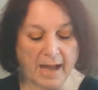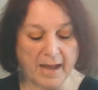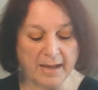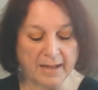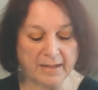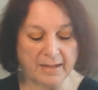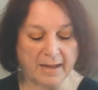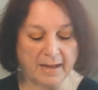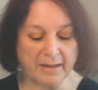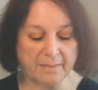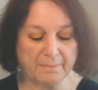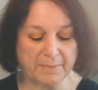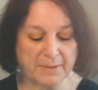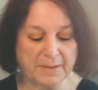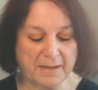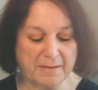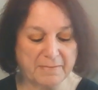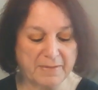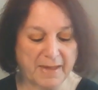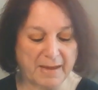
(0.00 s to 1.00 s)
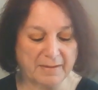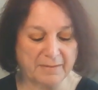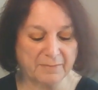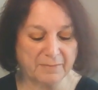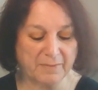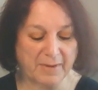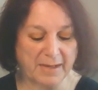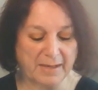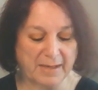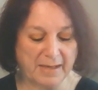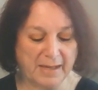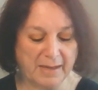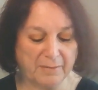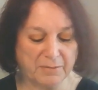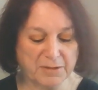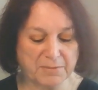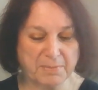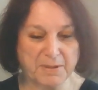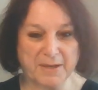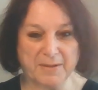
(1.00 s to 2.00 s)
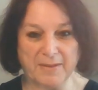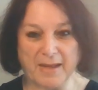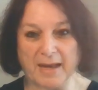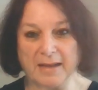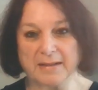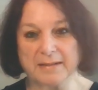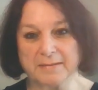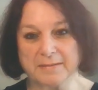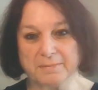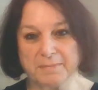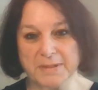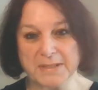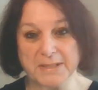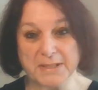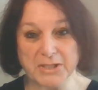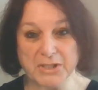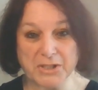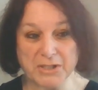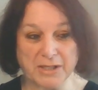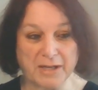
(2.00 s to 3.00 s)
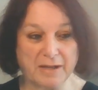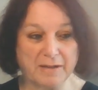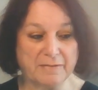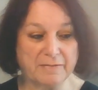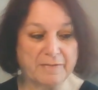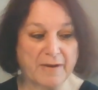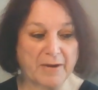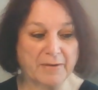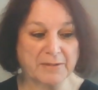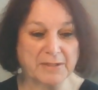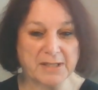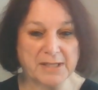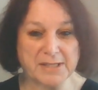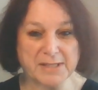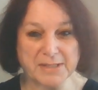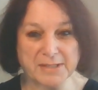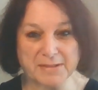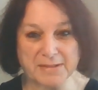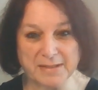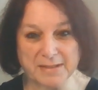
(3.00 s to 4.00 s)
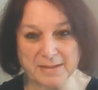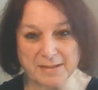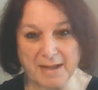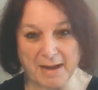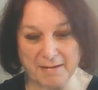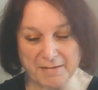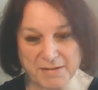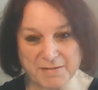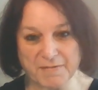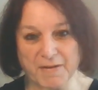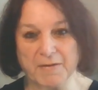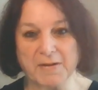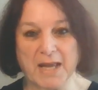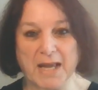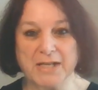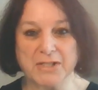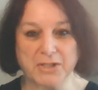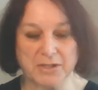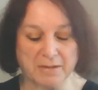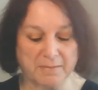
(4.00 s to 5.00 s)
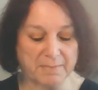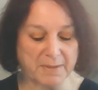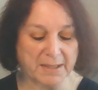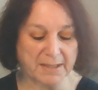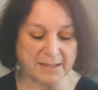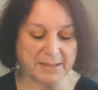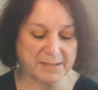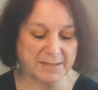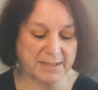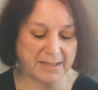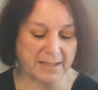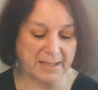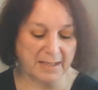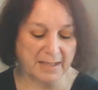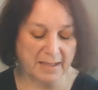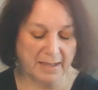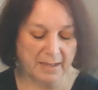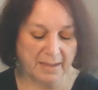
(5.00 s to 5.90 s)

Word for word: I believe that when he was put in that position, he found his life's vocation, because he